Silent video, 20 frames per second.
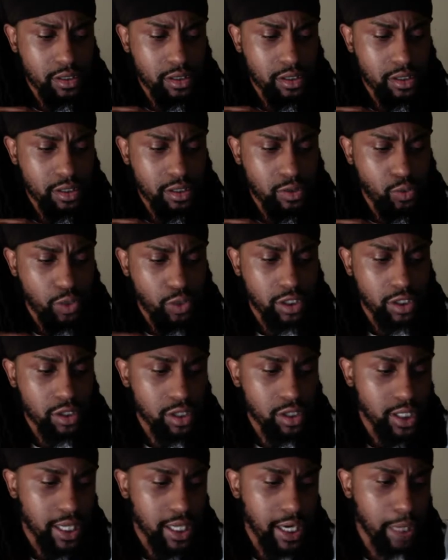you're
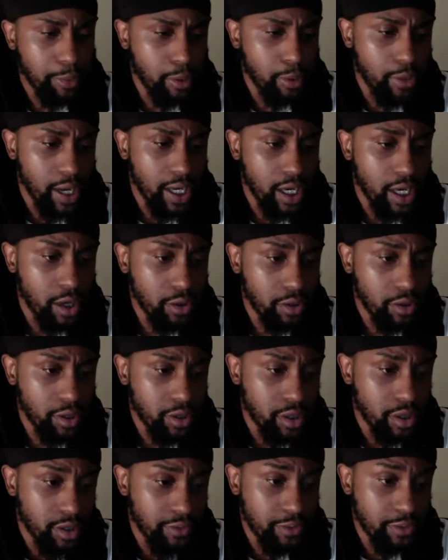the copyright owner
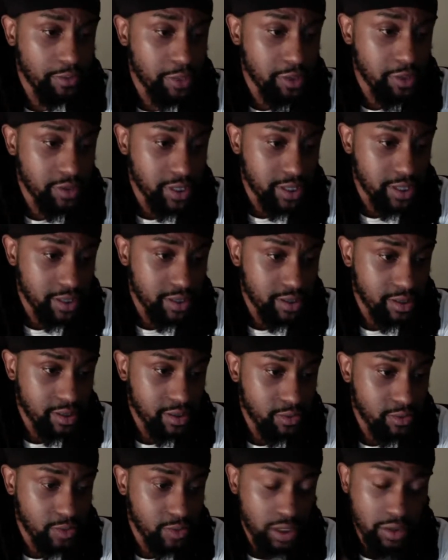of the music
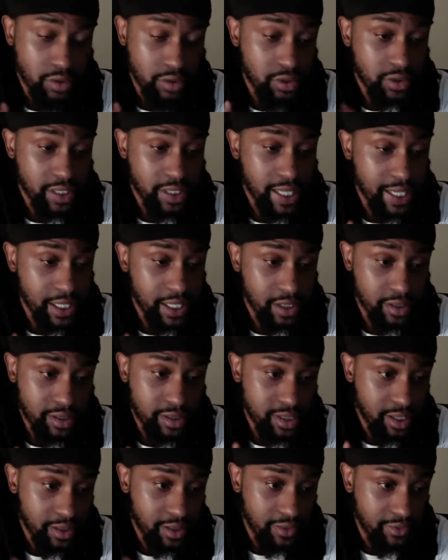when you create it
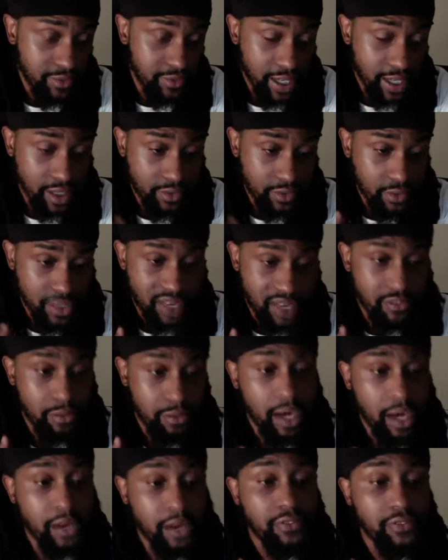yourself. Like if you have a
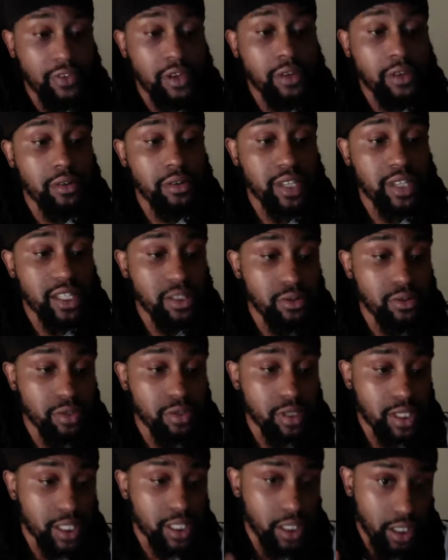microphone and you
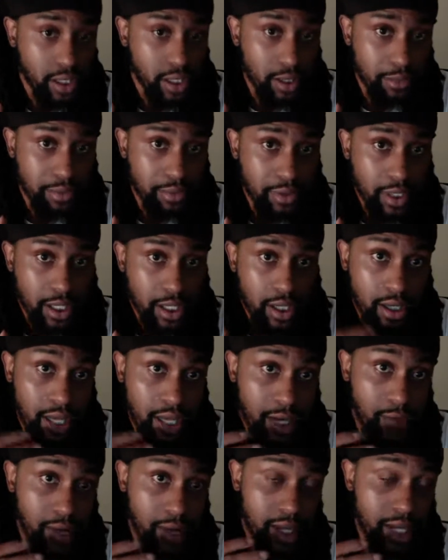hook it up,
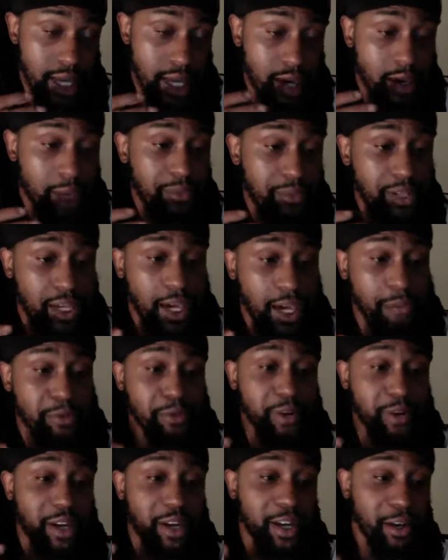like right now, I'm the
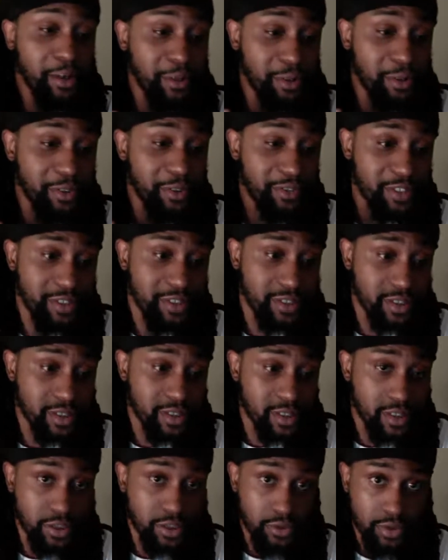copyright owner of this
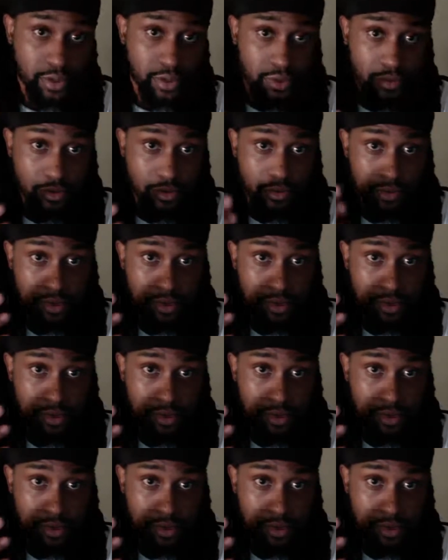YouTube